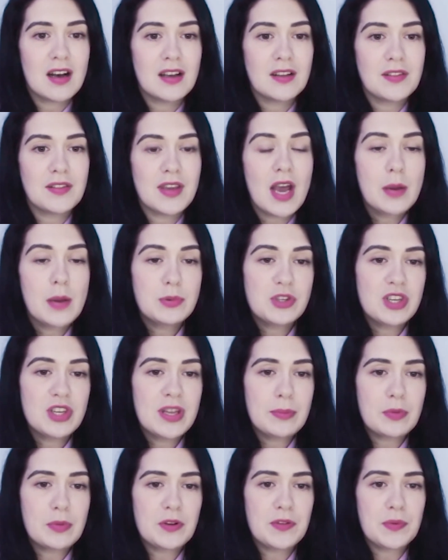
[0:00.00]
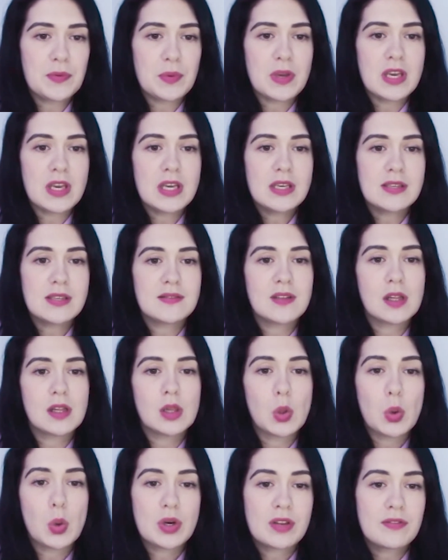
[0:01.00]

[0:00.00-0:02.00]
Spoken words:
The option number 3 is the Lord of the